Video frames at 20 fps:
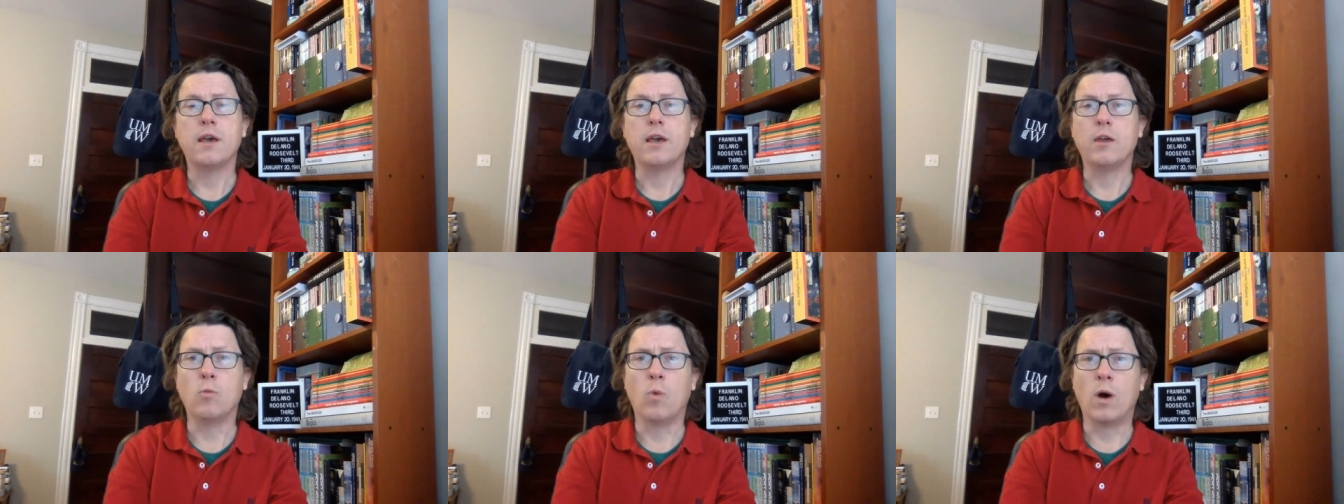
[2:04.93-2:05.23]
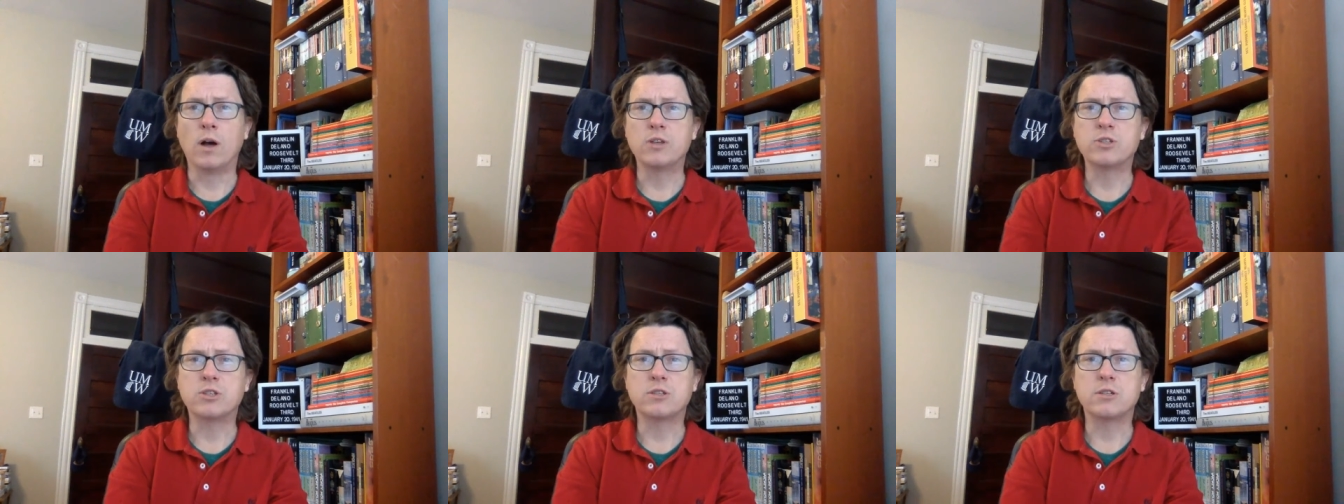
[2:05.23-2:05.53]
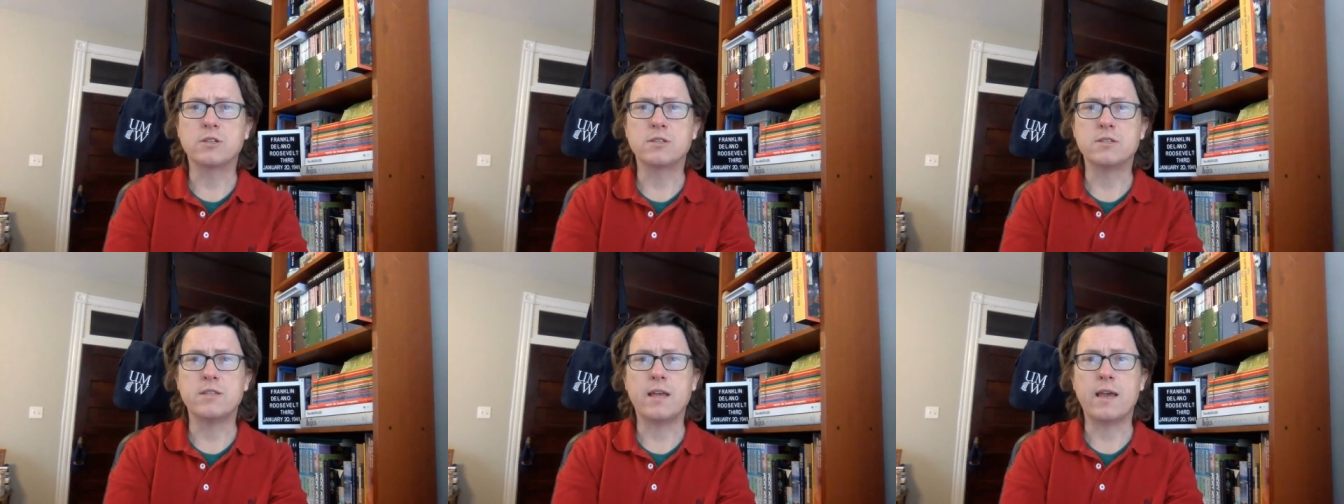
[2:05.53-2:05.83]
In
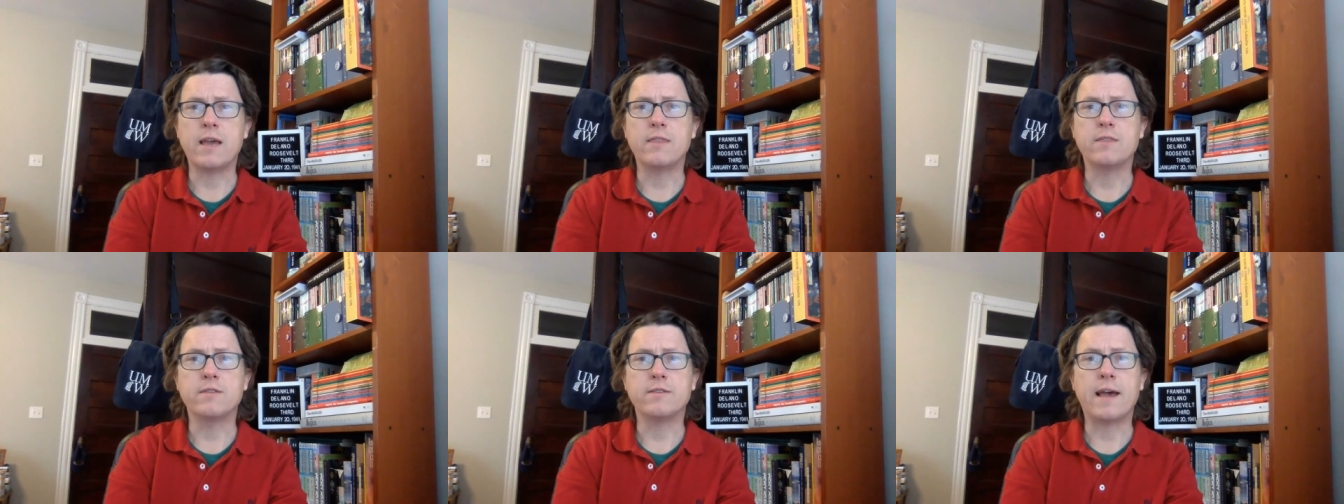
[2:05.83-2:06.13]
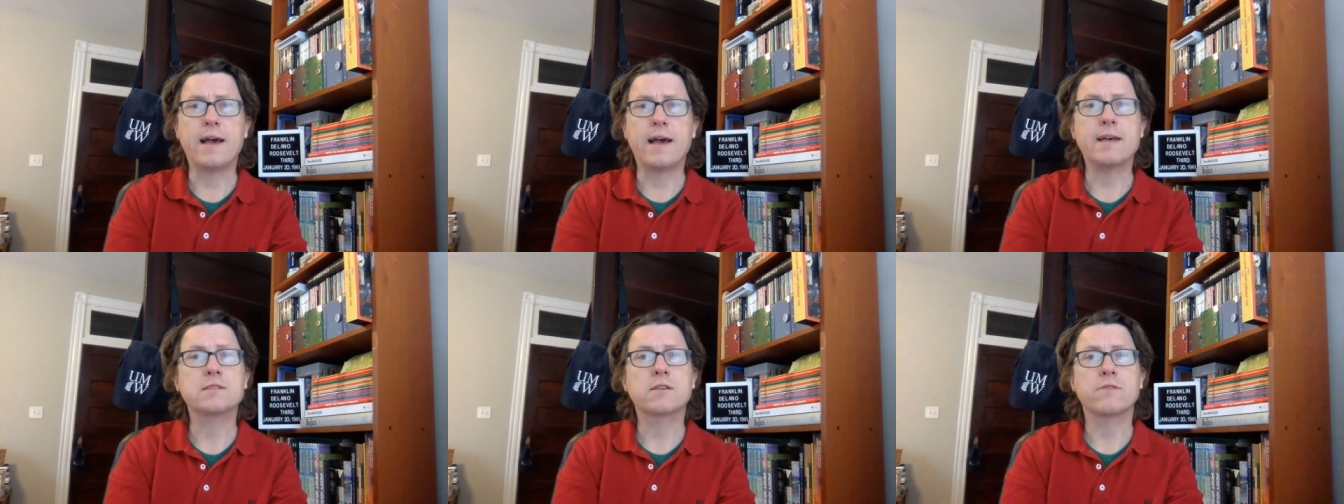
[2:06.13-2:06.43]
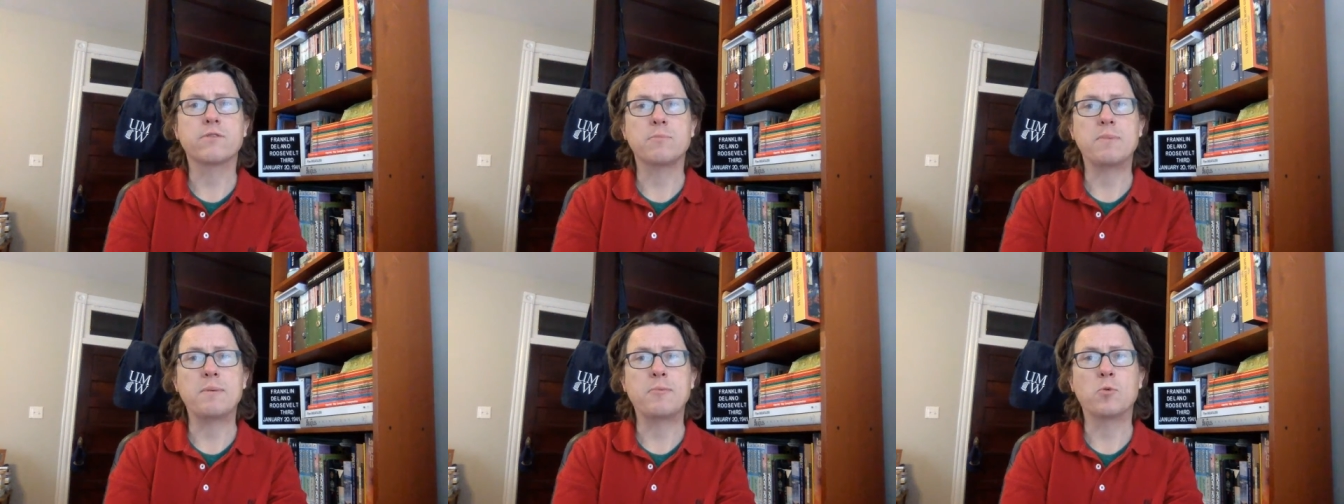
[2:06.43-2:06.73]
Washington's day, the task
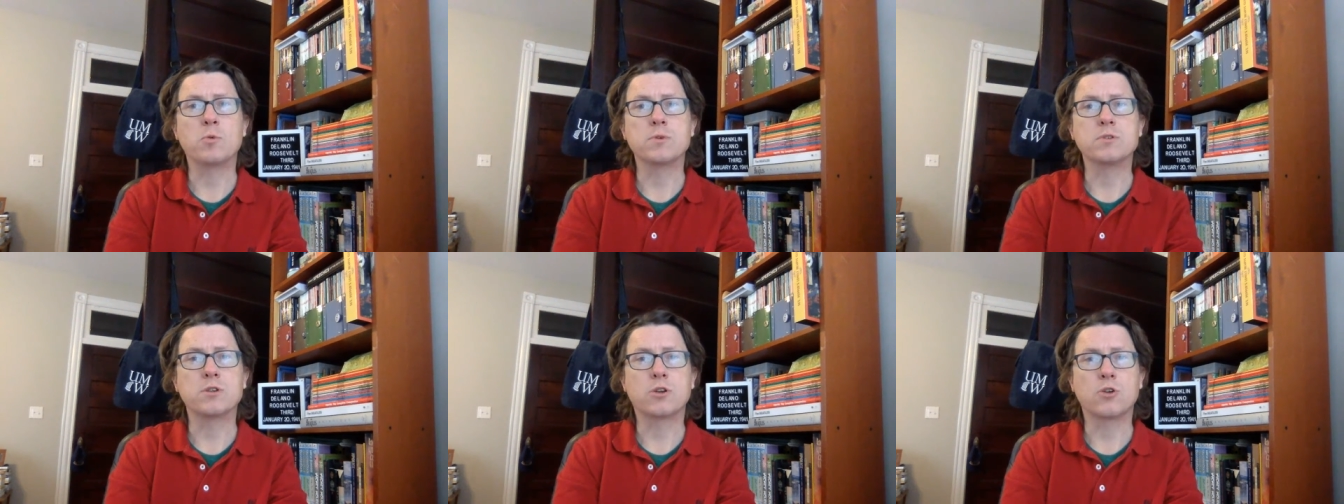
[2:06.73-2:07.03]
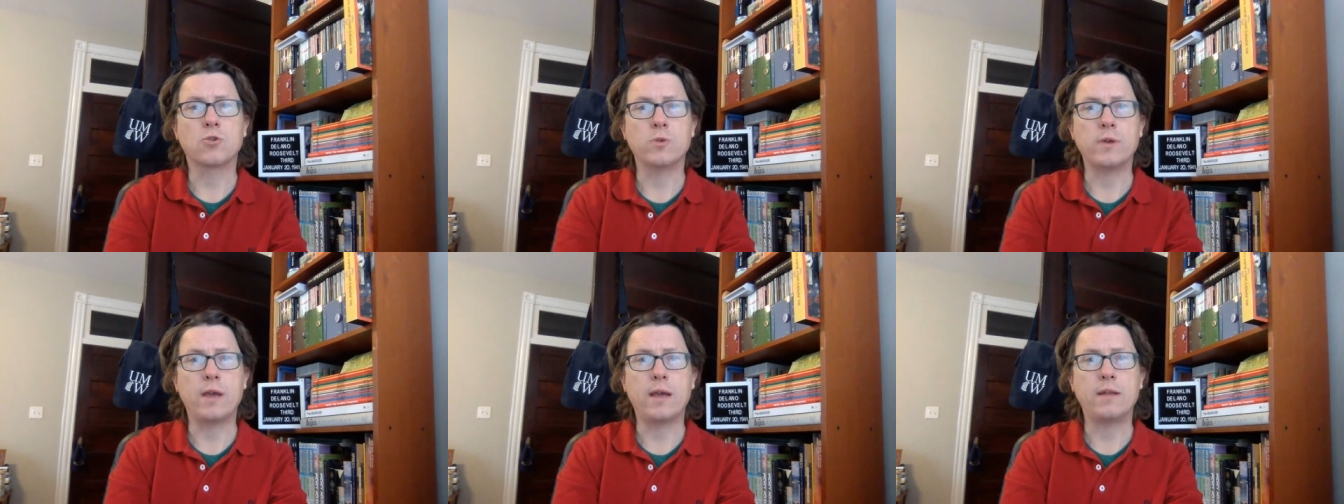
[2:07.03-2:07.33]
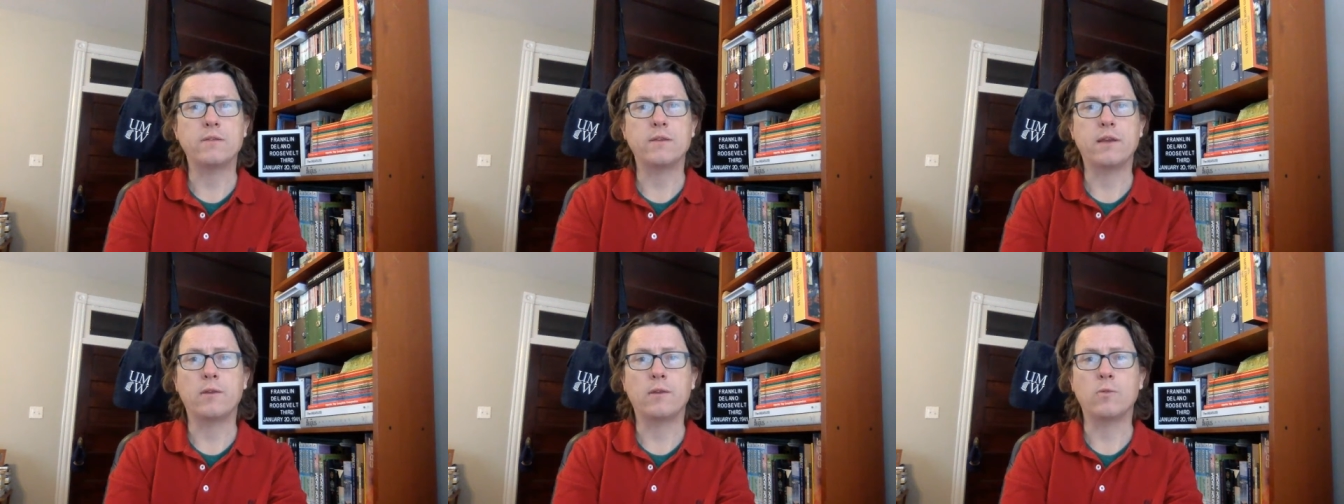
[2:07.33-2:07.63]
of the people was to
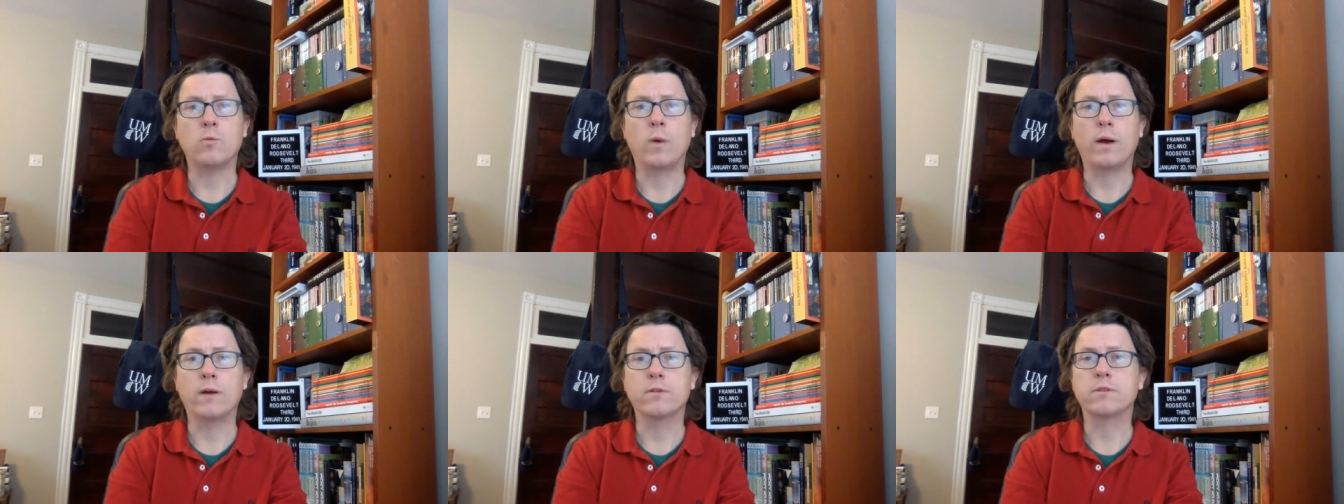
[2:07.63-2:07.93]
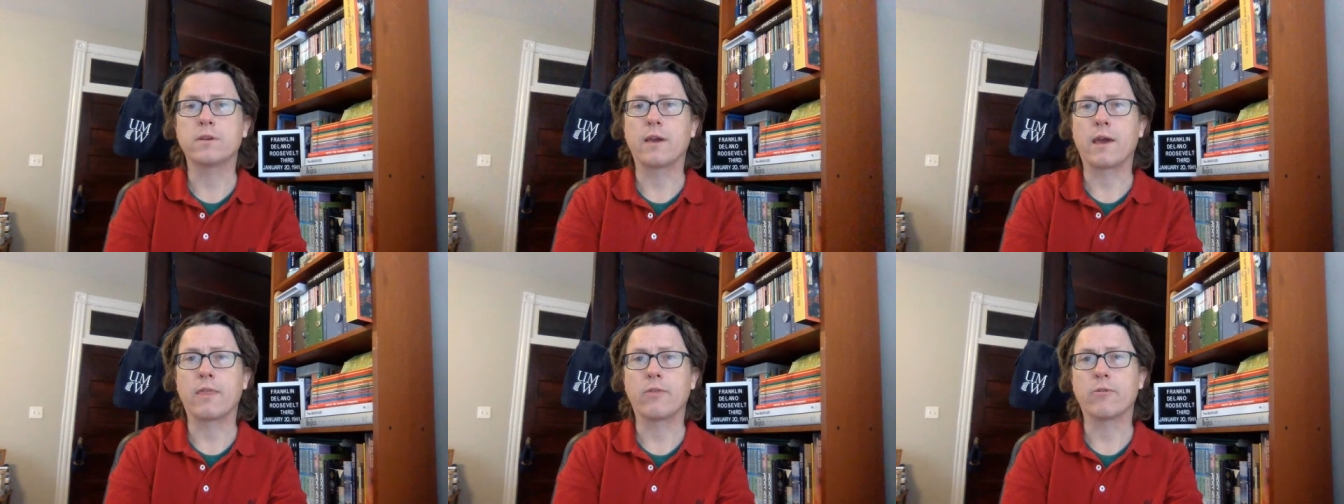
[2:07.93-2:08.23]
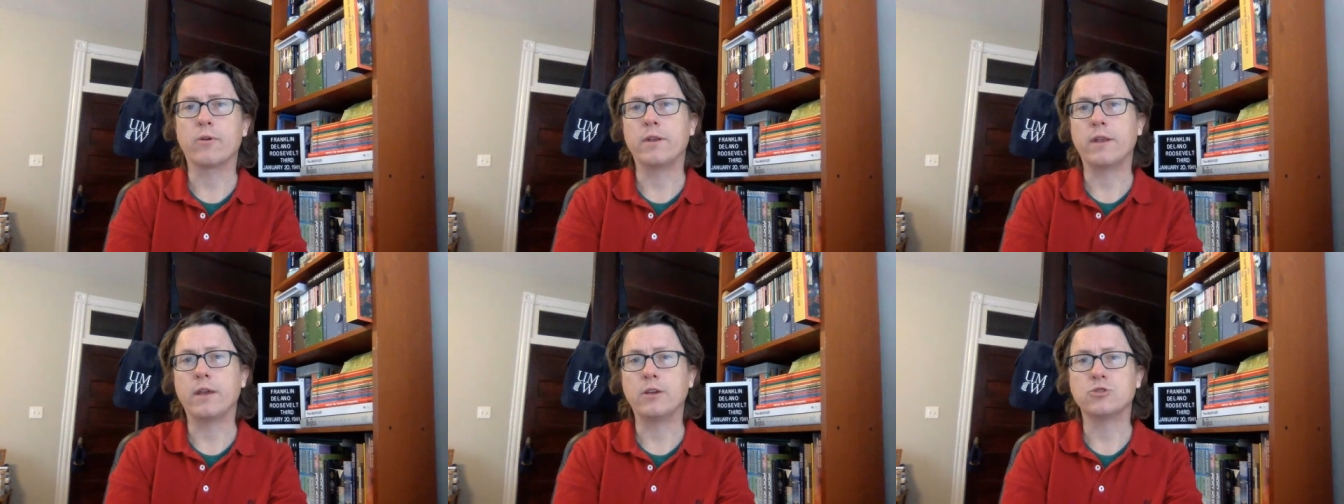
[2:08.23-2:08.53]
create and weld together
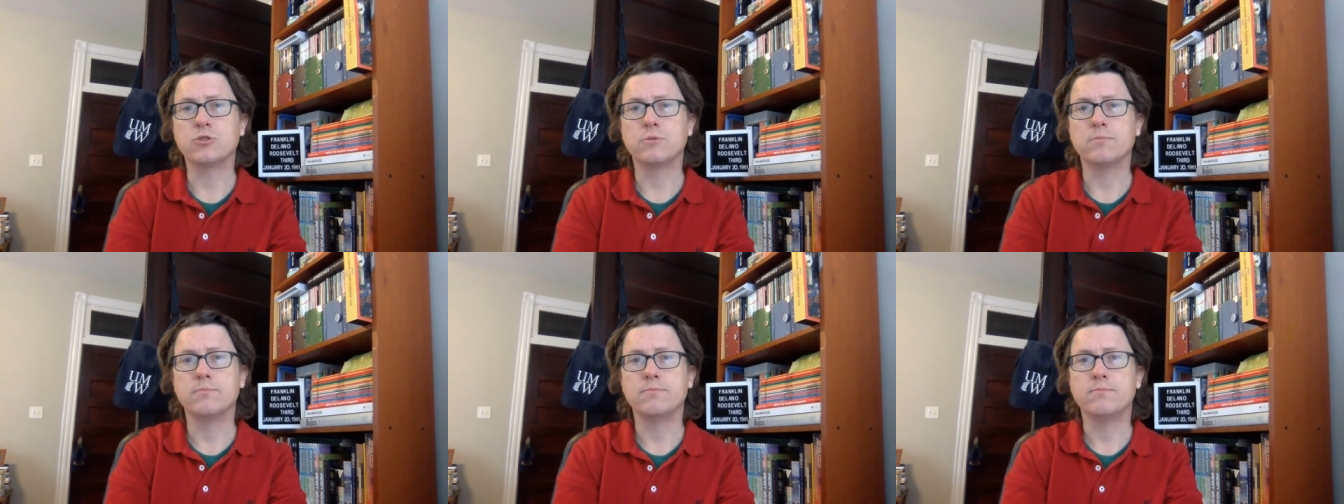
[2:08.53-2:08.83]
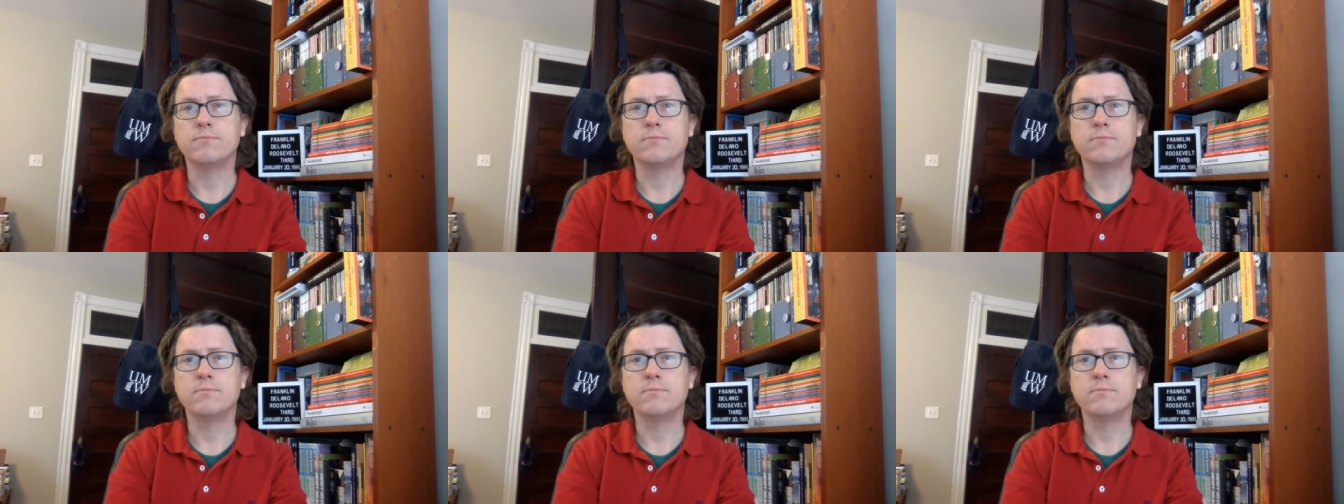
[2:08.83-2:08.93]
a nation.